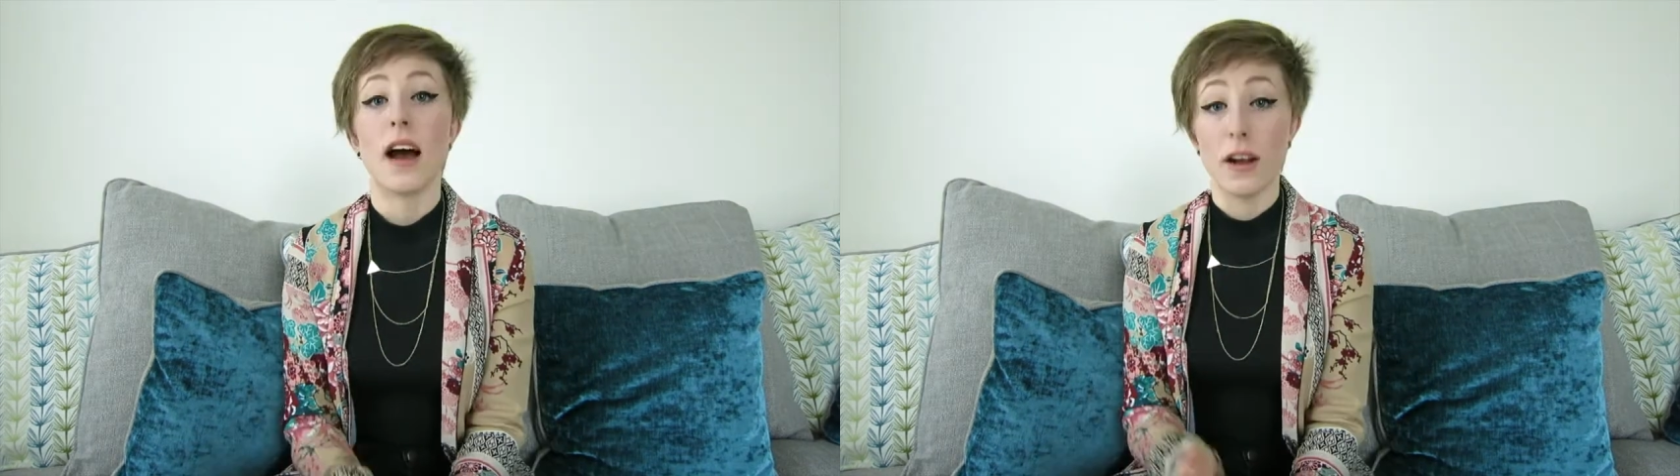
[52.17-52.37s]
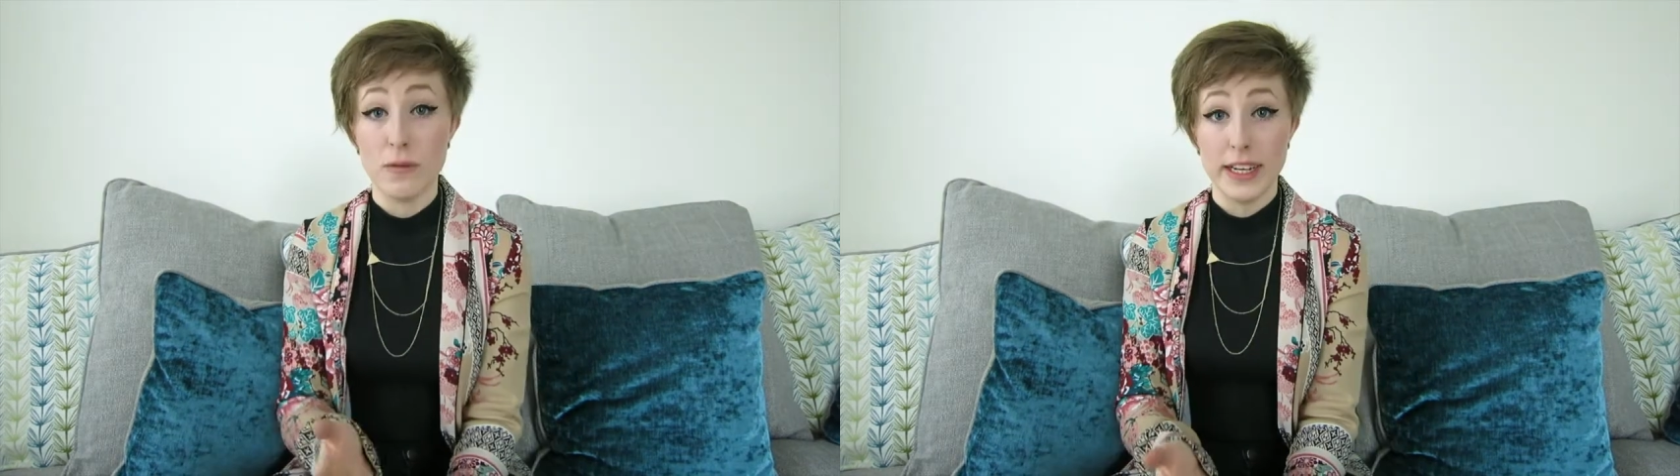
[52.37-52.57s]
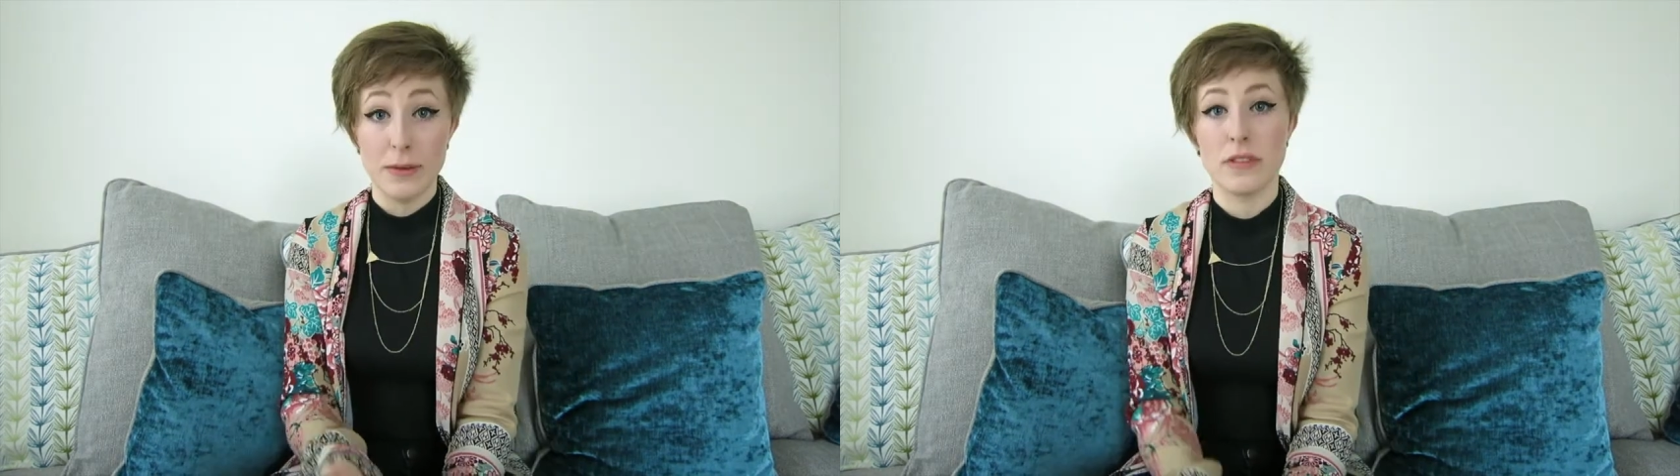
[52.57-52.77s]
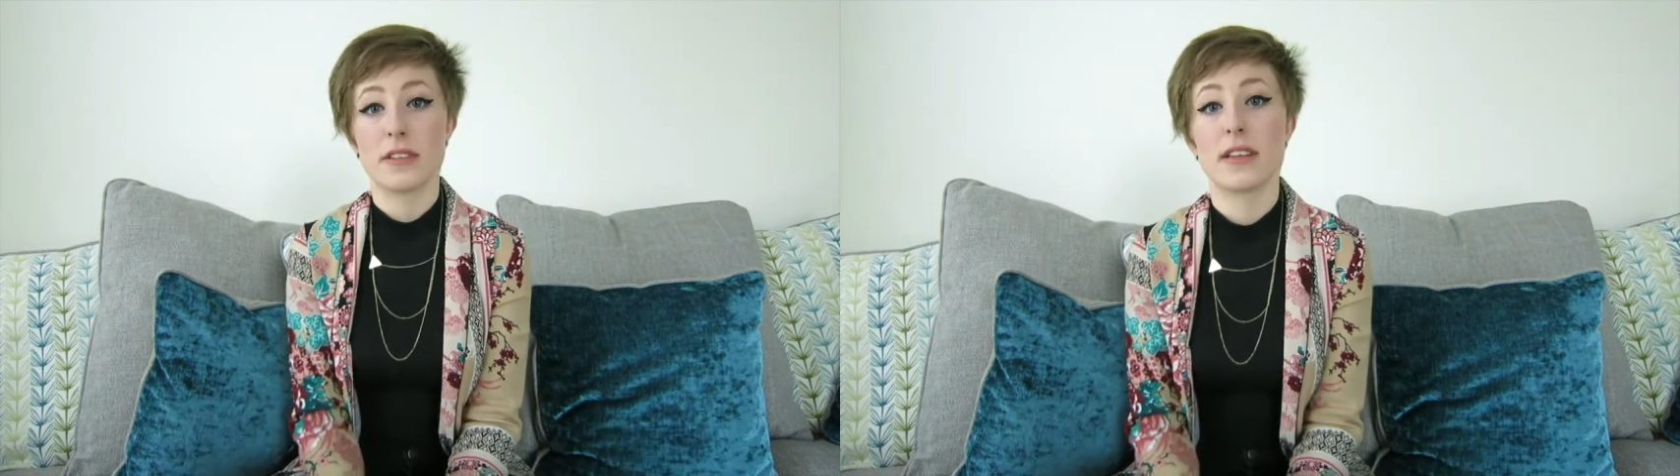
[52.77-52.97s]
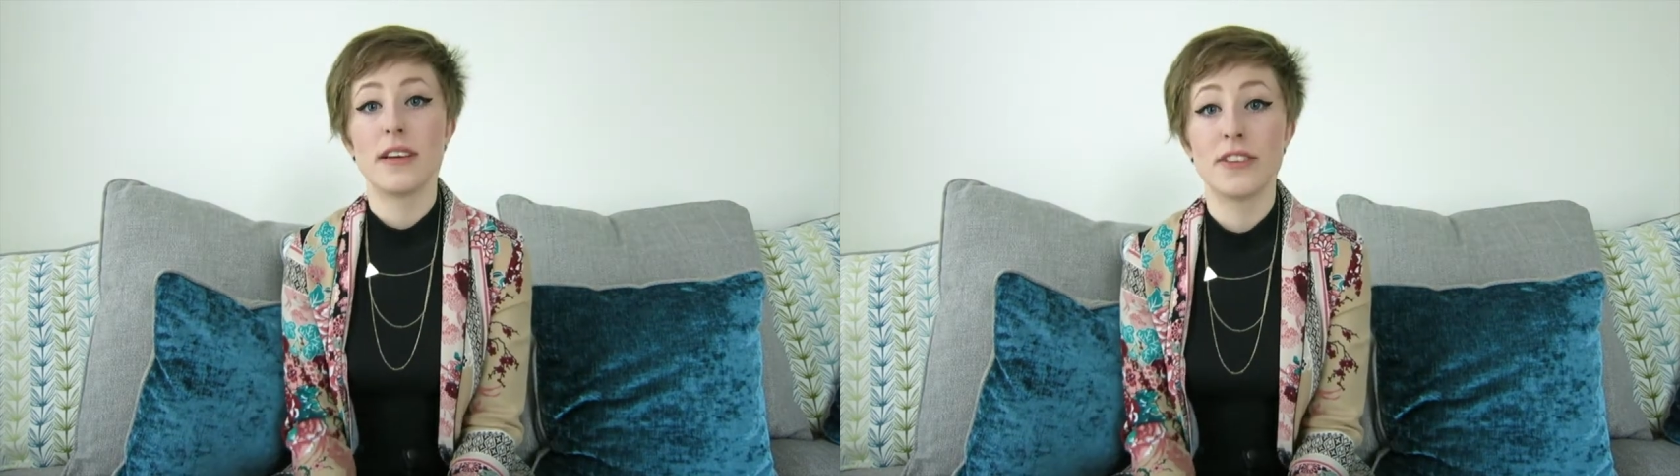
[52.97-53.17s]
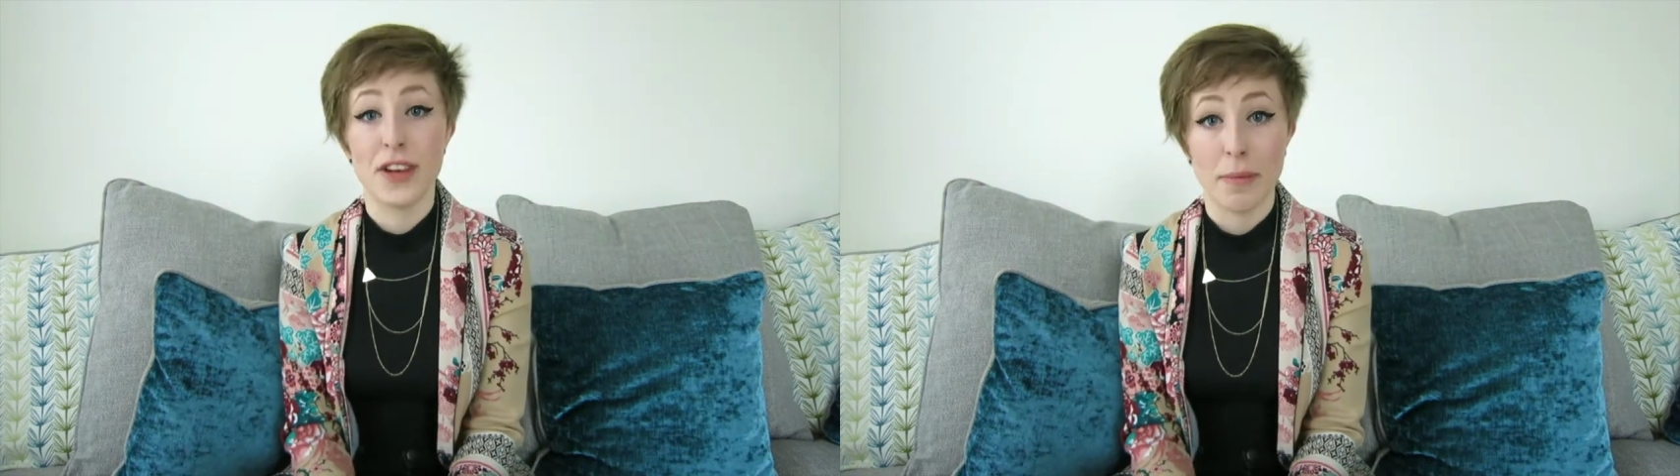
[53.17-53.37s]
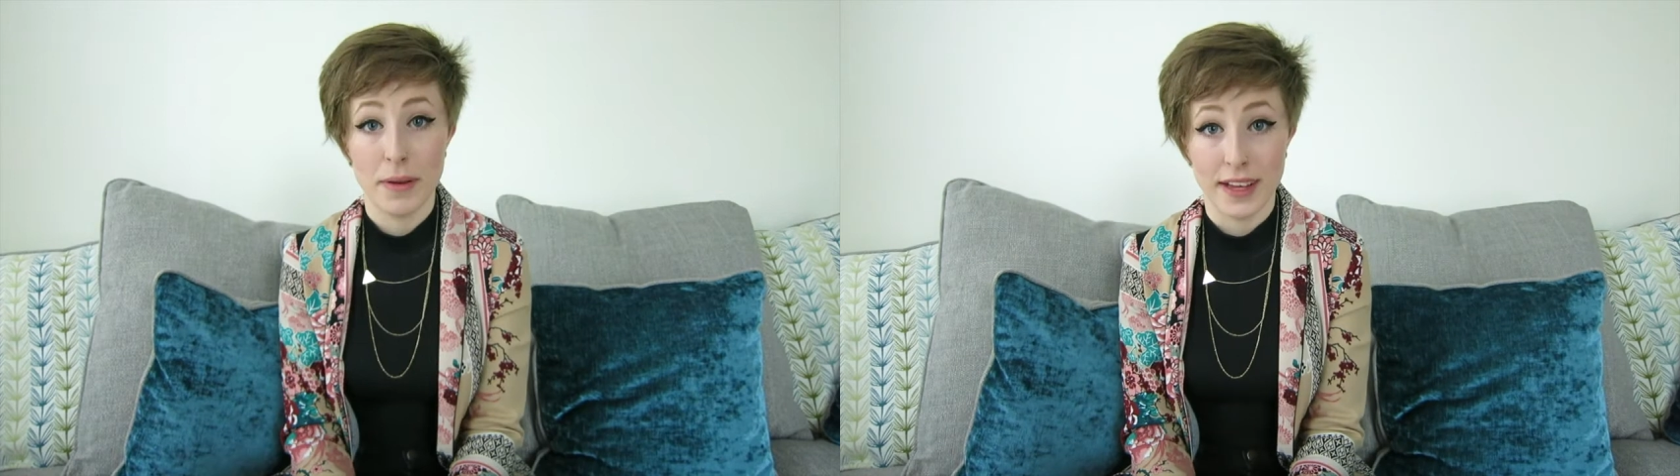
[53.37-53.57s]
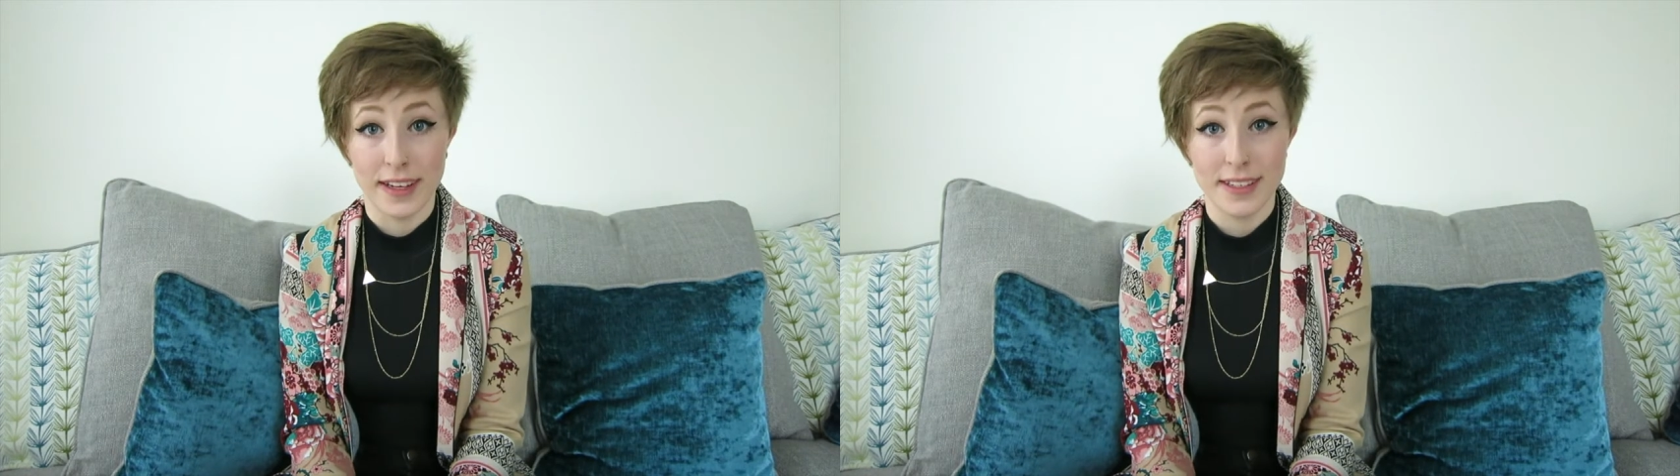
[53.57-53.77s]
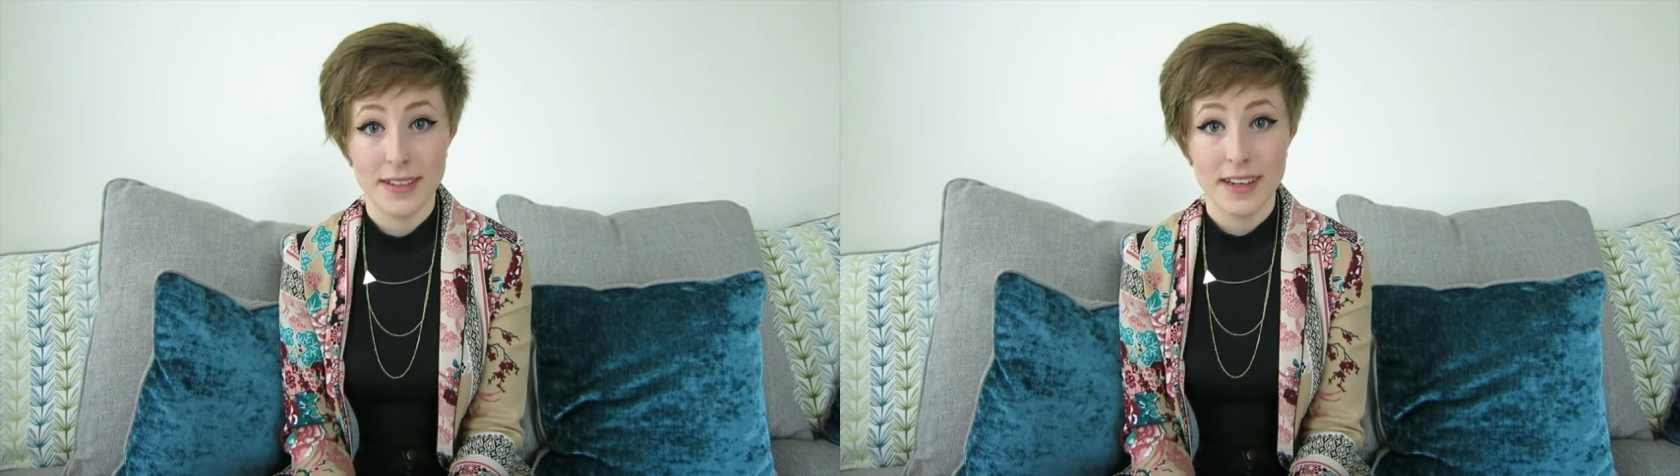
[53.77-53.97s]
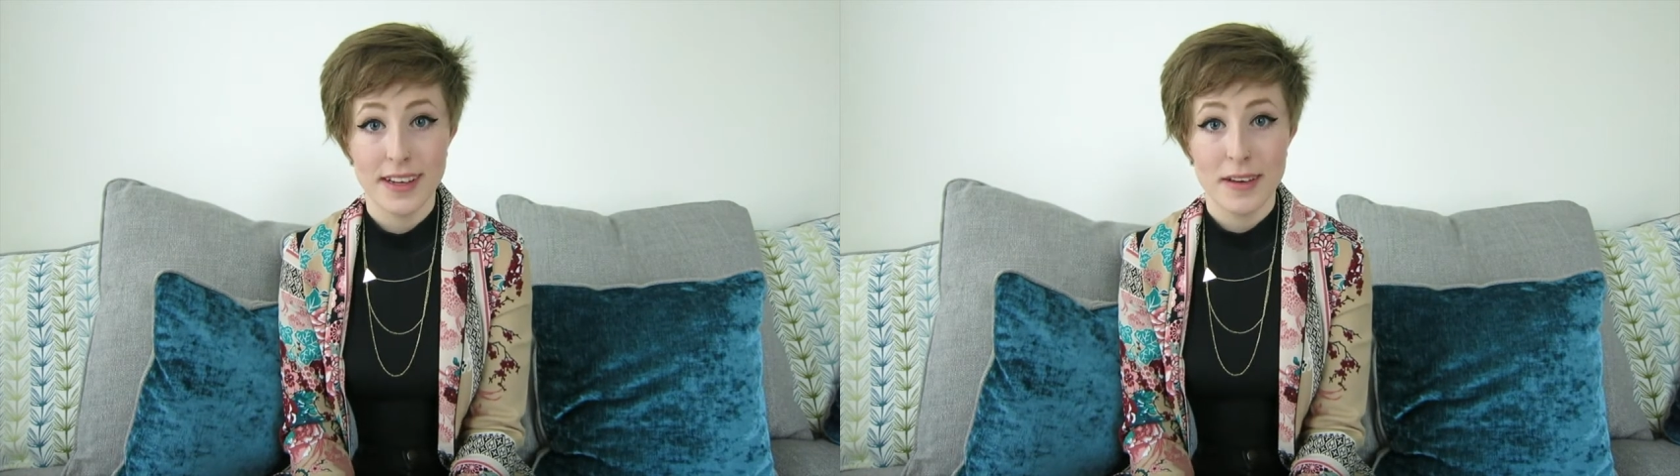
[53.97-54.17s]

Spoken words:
I really want to learn Japanese